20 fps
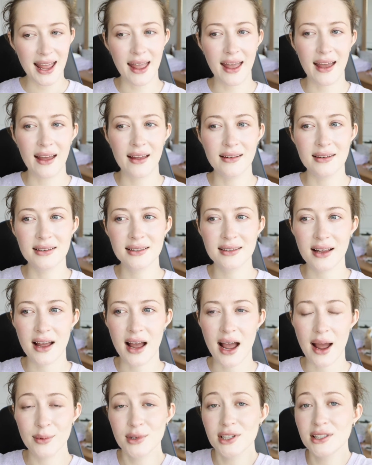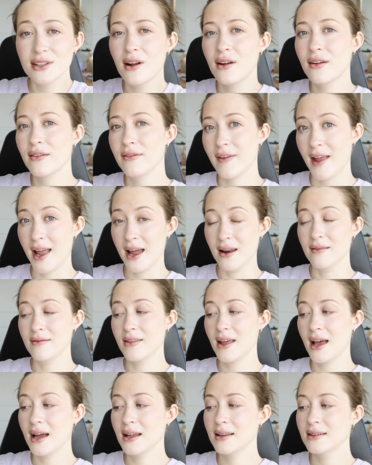And I'm just not a fan of
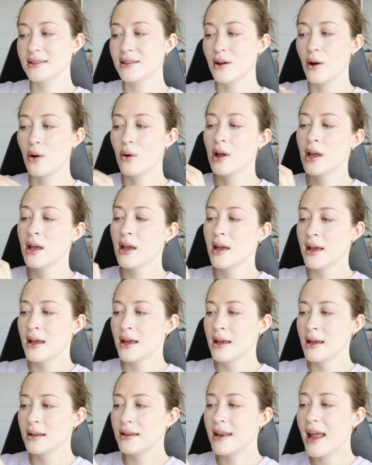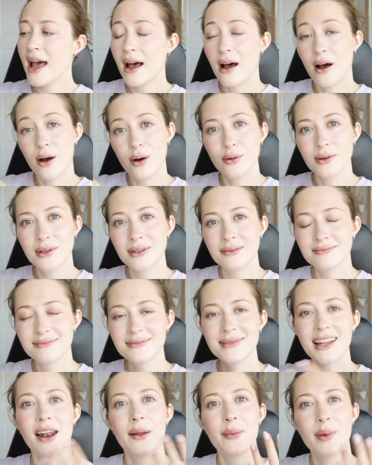that. So now
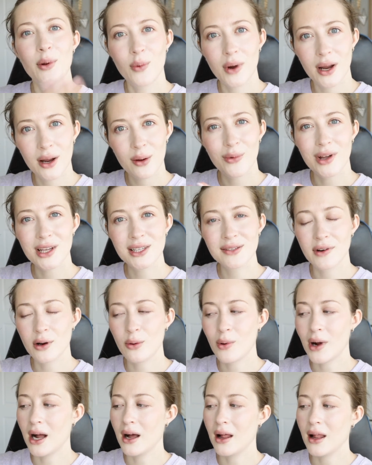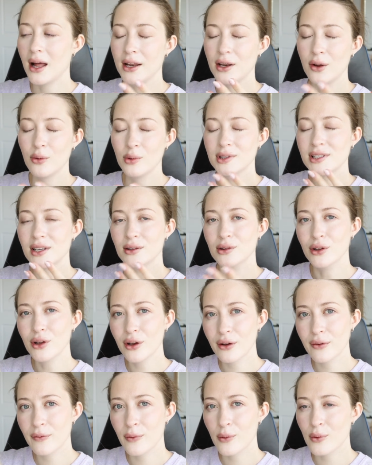that I've been wearing wigs for a while, I know what to
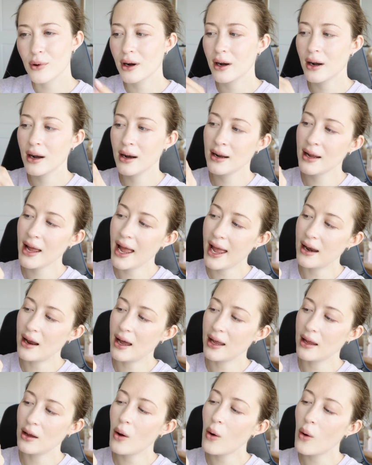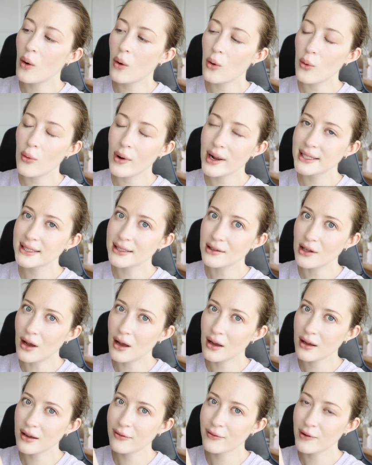look for. And I always
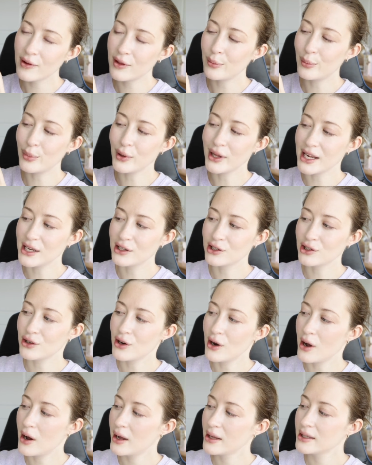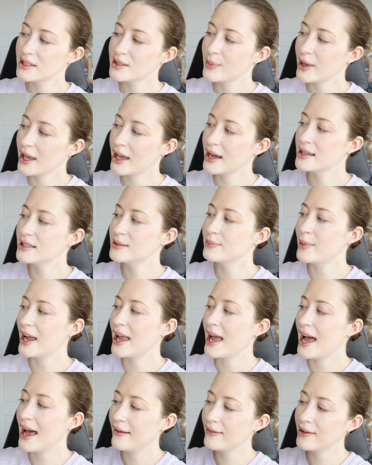look for the bleach knots because by
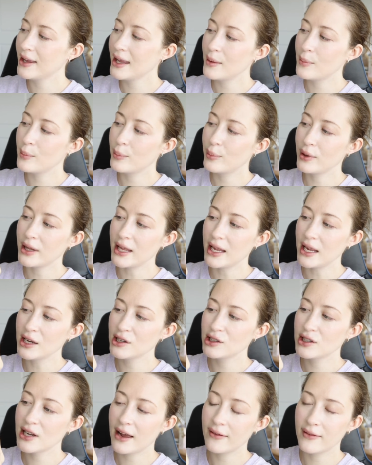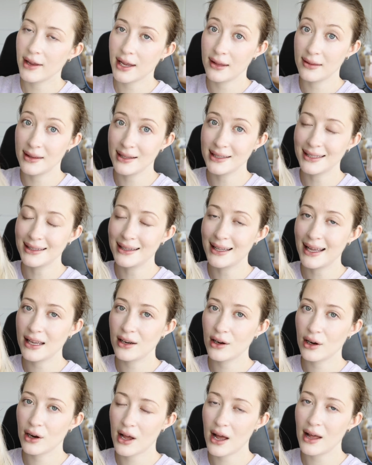having it bleached, having it this
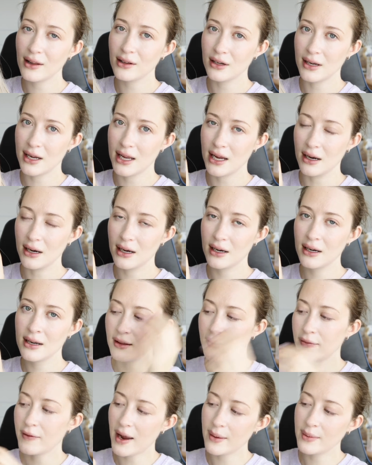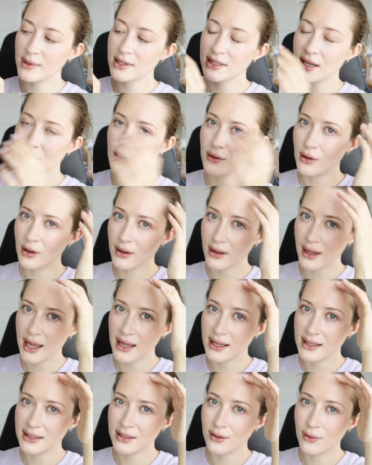lighter color here, the fiber is going to look
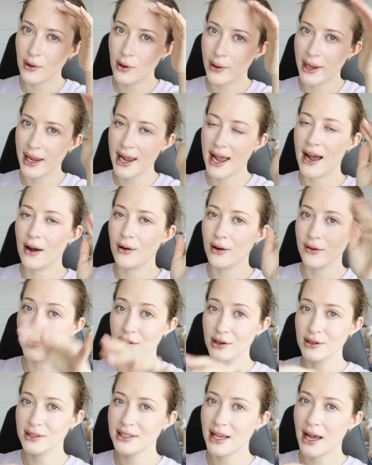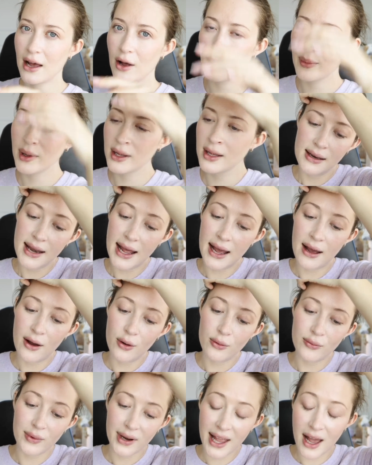like it's growing out of your scalp.
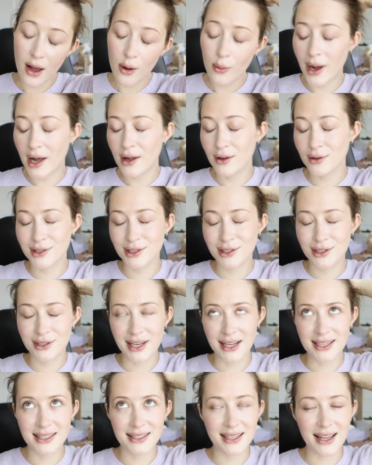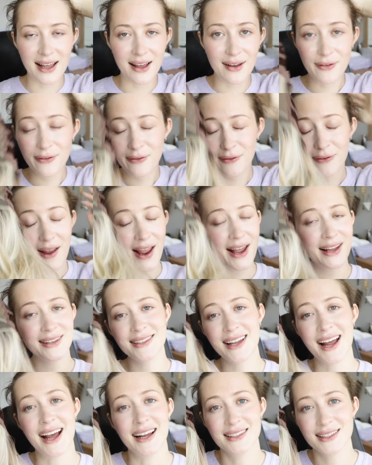Now, Raquel Welch does a
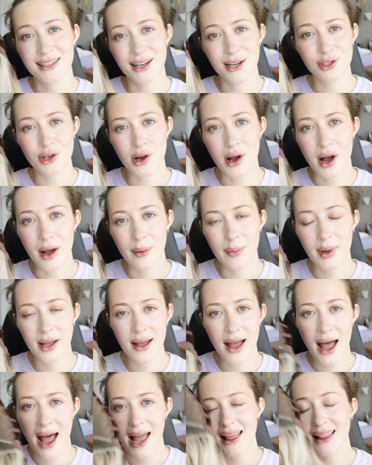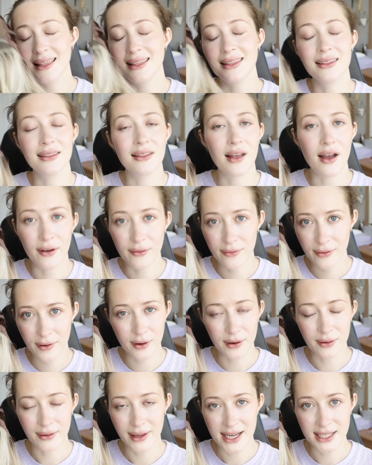fantastic job. I love
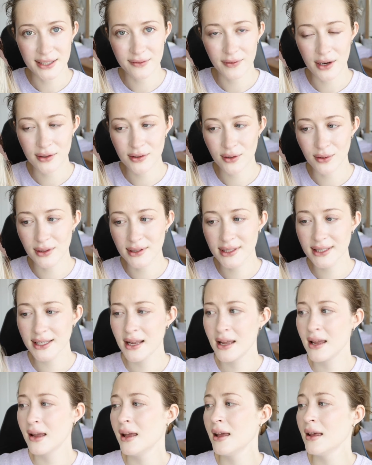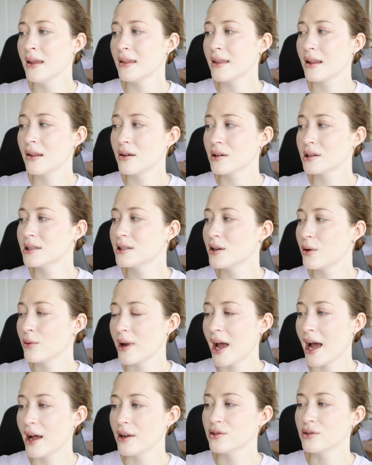her lace frontals. They look so
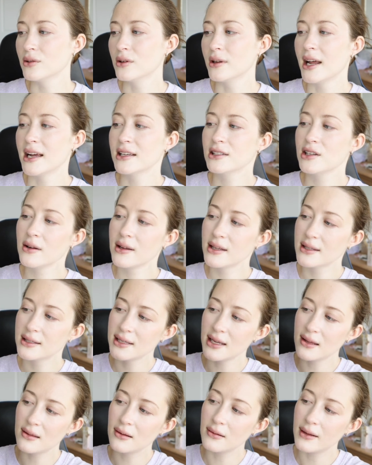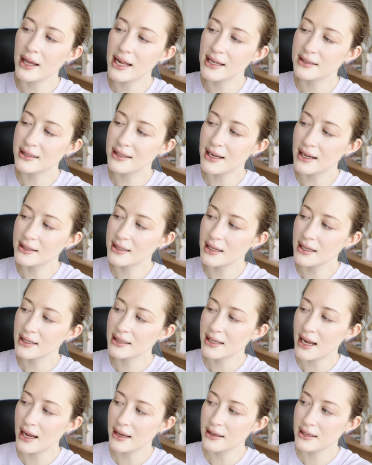natural, and as you can see, the lace does
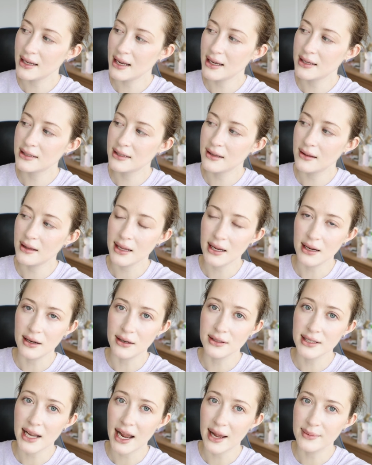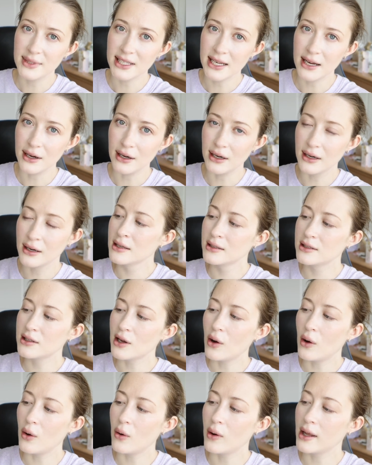extend into the ear tabs here.
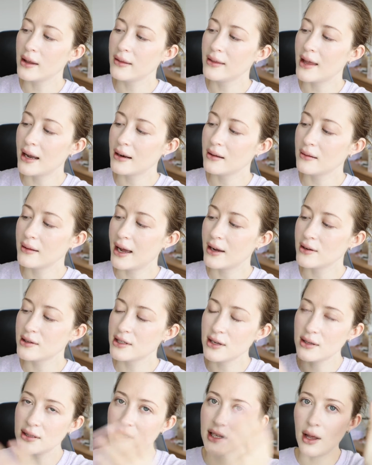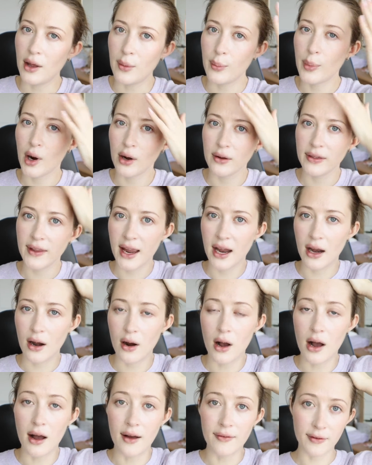So that allows you to part the
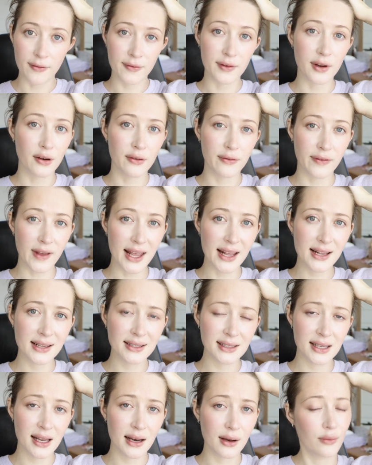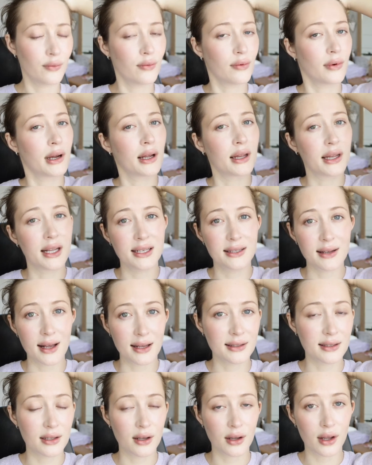hair off of your face, and it really
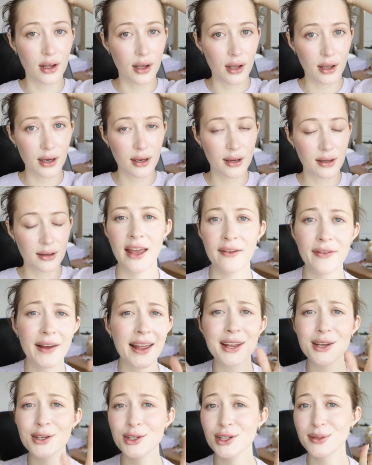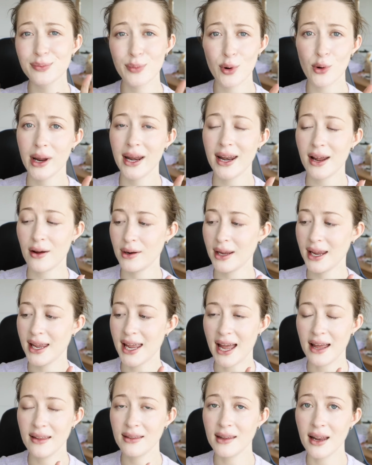does look good. If I can just point out
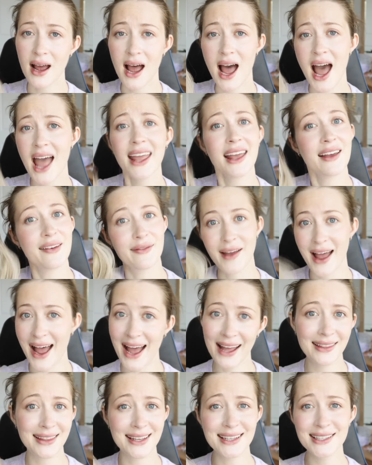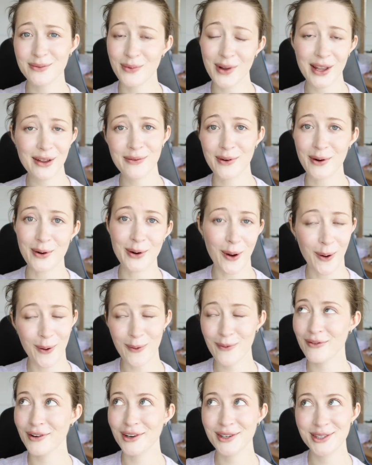again that I have had this wig for
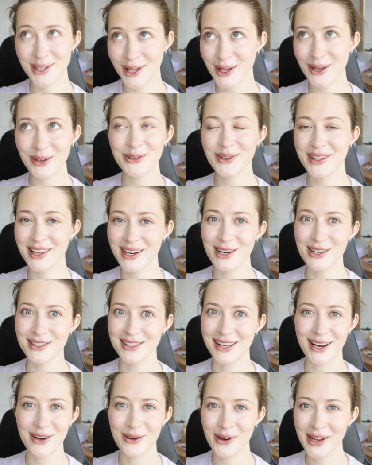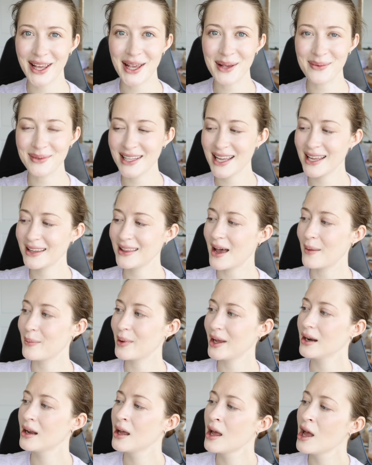over 2 years, and I know I keep saying that,
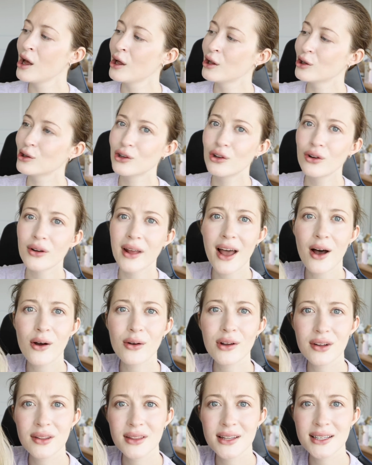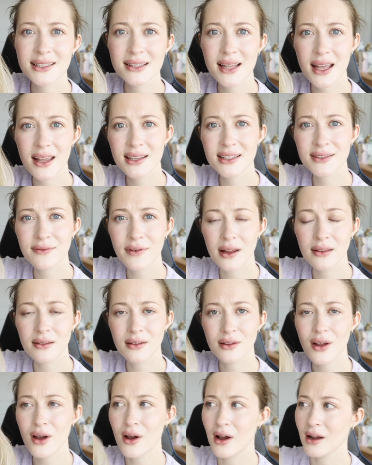but look how good this lace
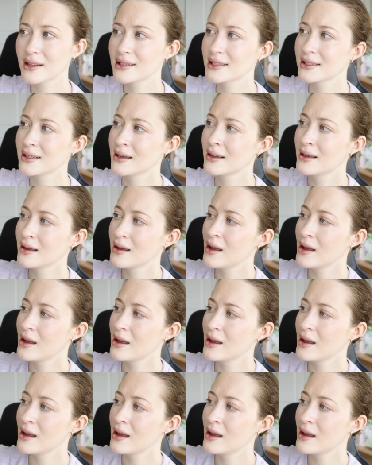front looks.